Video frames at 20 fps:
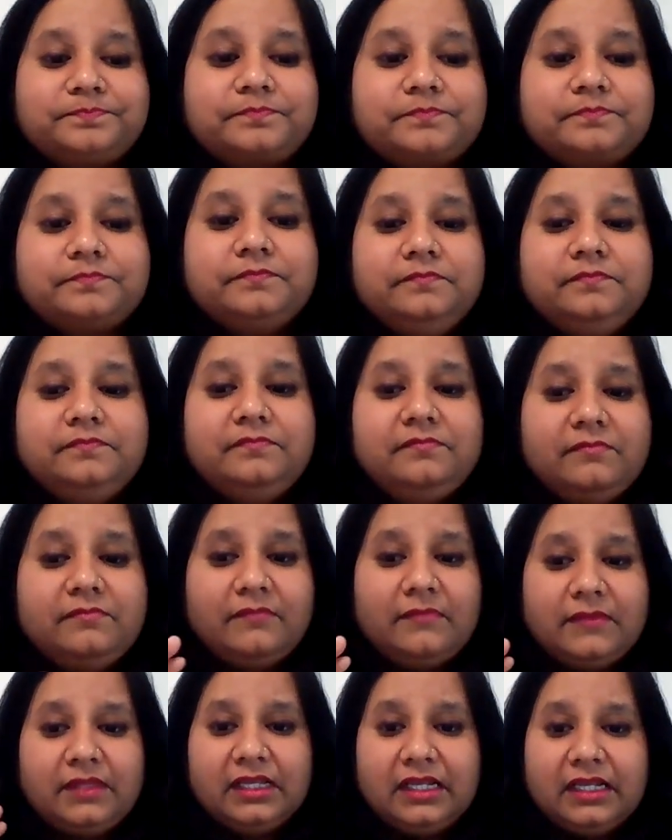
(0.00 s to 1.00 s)

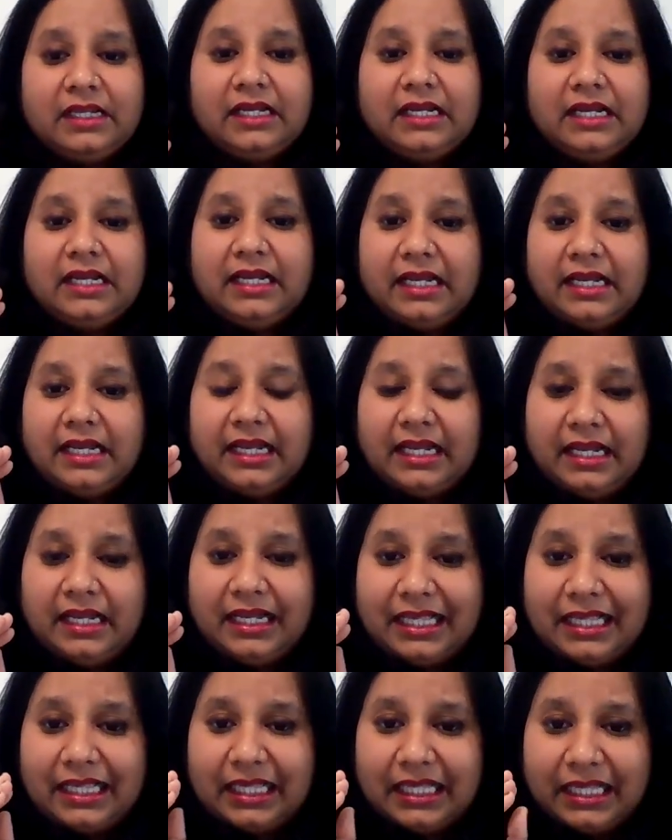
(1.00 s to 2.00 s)

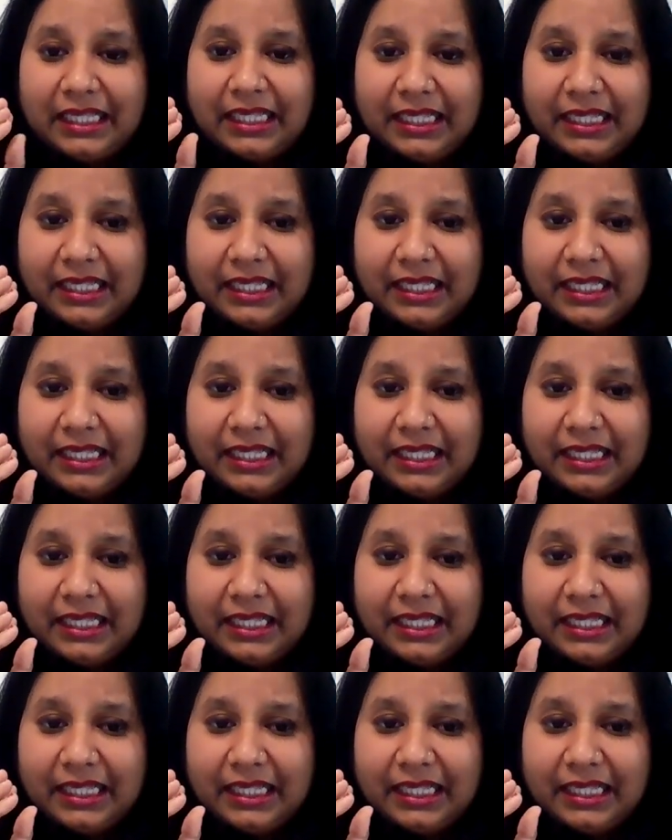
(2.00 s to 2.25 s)
Nobody speaks.